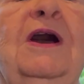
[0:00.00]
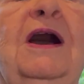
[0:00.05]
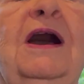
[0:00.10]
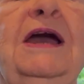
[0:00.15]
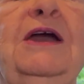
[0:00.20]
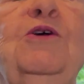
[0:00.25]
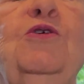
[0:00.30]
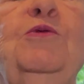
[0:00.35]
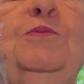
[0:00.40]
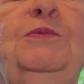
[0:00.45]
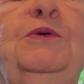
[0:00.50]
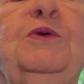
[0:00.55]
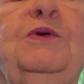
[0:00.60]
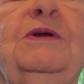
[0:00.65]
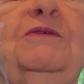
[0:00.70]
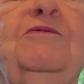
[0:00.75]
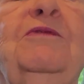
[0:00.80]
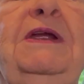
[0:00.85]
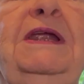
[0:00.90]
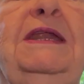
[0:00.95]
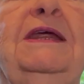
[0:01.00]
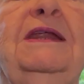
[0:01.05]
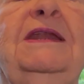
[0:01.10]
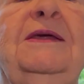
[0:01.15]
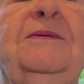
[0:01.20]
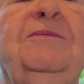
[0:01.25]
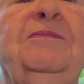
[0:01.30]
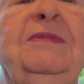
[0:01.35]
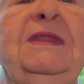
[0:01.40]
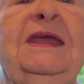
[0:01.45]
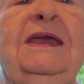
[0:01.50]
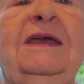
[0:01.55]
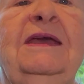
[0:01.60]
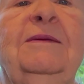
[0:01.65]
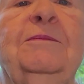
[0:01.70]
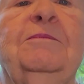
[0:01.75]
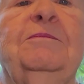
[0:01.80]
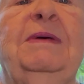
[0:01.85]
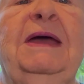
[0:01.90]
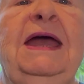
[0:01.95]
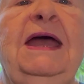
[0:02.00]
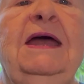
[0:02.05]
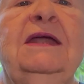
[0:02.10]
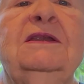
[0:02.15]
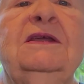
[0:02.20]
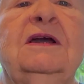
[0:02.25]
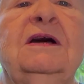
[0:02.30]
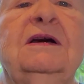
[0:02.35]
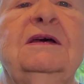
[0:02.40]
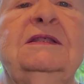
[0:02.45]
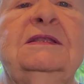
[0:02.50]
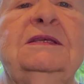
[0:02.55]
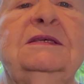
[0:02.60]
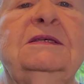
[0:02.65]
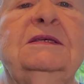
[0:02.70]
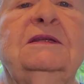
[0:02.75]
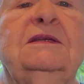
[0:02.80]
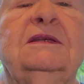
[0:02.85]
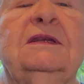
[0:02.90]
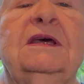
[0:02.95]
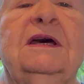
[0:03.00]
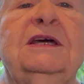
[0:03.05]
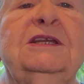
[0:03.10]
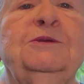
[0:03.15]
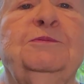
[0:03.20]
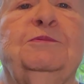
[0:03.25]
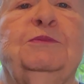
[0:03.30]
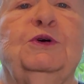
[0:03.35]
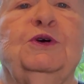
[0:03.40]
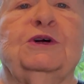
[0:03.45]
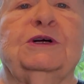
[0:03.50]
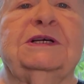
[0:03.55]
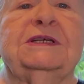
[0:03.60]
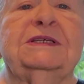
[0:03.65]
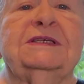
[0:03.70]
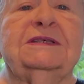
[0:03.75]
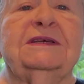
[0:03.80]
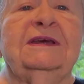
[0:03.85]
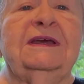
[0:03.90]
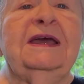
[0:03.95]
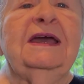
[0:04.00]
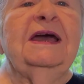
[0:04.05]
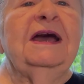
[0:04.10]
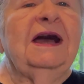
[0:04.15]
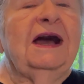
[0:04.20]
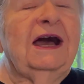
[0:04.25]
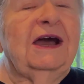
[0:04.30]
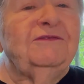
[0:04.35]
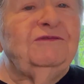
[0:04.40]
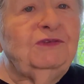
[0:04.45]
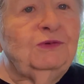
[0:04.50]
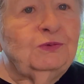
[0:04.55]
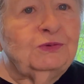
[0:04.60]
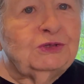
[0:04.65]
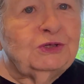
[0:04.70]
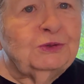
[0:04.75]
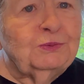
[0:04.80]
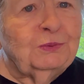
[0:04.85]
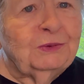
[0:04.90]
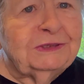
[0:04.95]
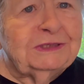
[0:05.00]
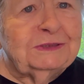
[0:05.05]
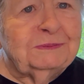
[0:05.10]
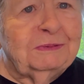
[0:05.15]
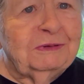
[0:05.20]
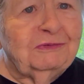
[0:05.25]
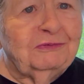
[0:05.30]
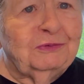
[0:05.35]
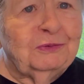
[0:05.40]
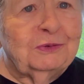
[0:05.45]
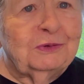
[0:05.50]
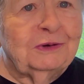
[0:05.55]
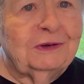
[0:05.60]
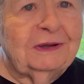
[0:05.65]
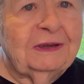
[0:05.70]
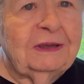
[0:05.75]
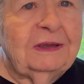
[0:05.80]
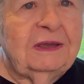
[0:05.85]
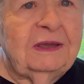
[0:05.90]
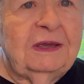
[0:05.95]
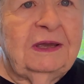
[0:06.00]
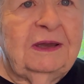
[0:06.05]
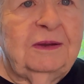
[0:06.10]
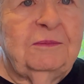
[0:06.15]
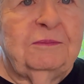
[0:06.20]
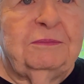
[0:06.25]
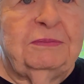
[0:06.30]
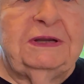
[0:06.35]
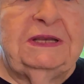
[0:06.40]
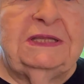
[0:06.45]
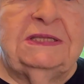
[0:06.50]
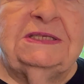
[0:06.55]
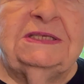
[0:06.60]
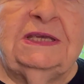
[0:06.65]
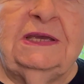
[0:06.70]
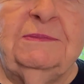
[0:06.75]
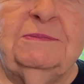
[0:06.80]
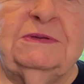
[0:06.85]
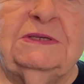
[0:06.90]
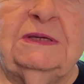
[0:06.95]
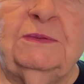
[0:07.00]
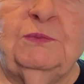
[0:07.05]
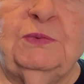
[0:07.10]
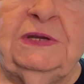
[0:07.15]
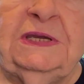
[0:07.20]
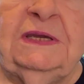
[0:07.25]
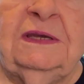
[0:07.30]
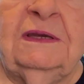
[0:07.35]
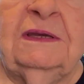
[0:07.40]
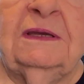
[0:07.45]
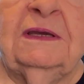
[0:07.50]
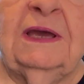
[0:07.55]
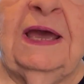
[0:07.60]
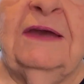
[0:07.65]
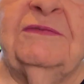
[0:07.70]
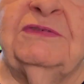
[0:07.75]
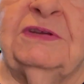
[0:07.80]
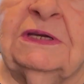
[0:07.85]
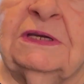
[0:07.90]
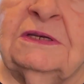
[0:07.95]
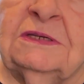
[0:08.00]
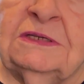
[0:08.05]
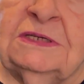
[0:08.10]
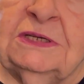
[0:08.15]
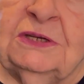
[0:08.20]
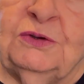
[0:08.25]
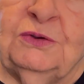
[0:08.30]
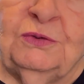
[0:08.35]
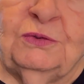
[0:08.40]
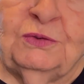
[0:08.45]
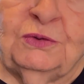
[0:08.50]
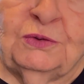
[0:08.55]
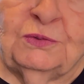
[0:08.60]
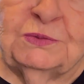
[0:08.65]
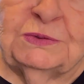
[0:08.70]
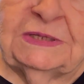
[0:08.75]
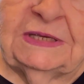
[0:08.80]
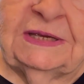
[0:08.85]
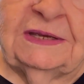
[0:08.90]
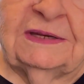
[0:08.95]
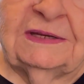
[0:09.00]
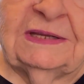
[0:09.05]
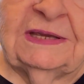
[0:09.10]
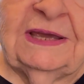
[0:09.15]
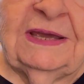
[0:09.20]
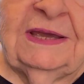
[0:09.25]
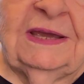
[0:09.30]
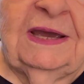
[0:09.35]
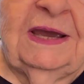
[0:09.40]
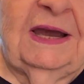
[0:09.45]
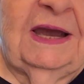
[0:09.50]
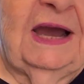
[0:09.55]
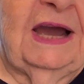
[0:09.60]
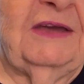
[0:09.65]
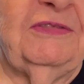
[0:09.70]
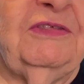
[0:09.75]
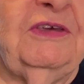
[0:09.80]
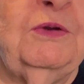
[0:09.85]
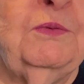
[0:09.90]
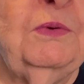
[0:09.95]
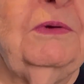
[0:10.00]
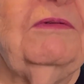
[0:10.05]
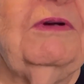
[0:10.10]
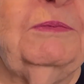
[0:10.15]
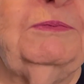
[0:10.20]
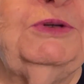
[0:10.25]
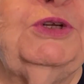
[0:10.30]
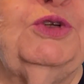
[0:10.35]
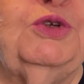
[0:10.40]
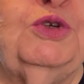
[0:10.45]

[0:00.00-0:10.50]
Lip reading: I hope you can read it. Ban guns, not books. I've used it once before, but it seems that we have to continue using it. I think we're up to